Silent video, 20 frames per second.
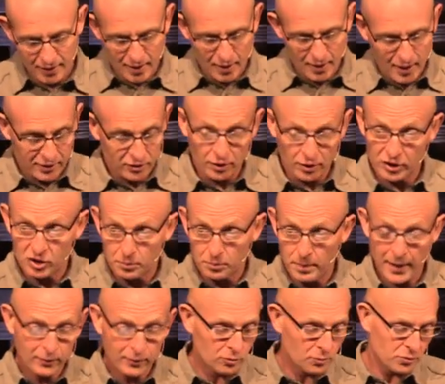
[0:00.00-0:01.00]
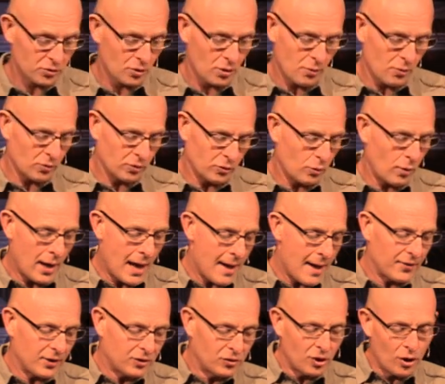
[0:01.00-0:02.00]
it's on a spectrum. So do I have
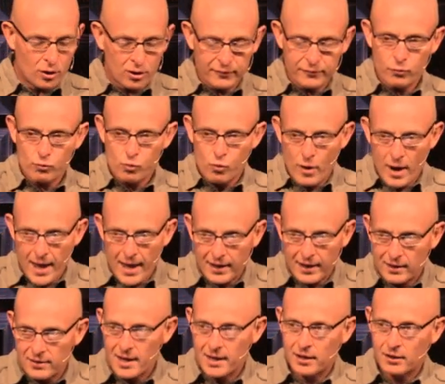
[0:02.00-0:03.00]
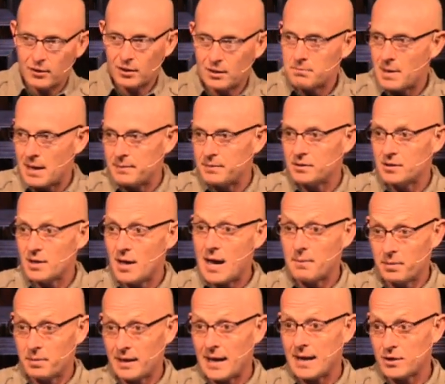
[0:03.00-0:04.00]
a ton of red in that area? Maybe not,
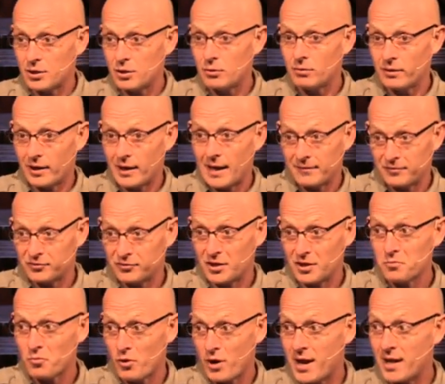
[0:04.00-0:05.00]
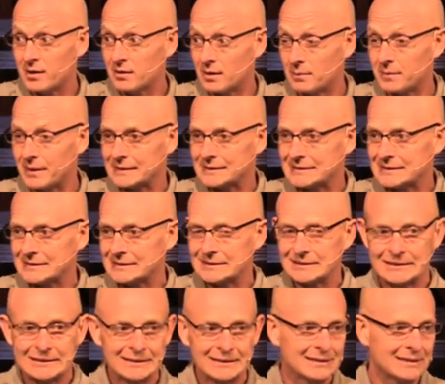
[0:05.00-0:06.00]
but I know that I have some red. I'm like,
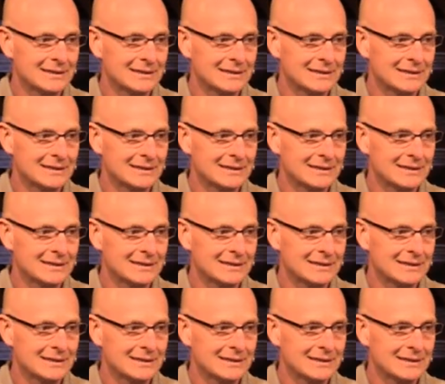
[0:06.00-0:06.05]
ugh.